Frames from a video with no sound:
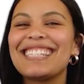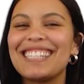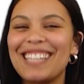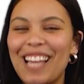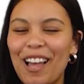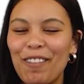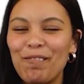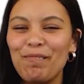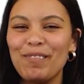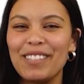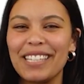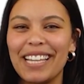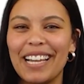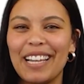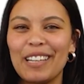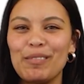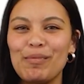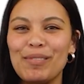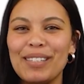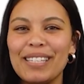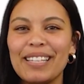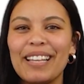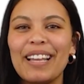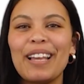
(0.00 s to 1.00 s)

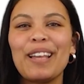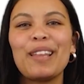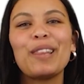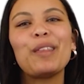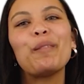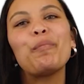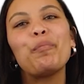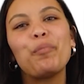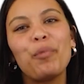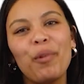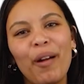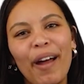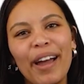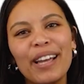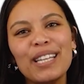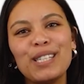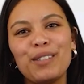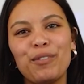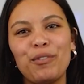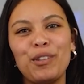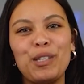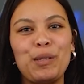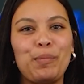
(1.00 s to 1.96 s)
Sometimes the price for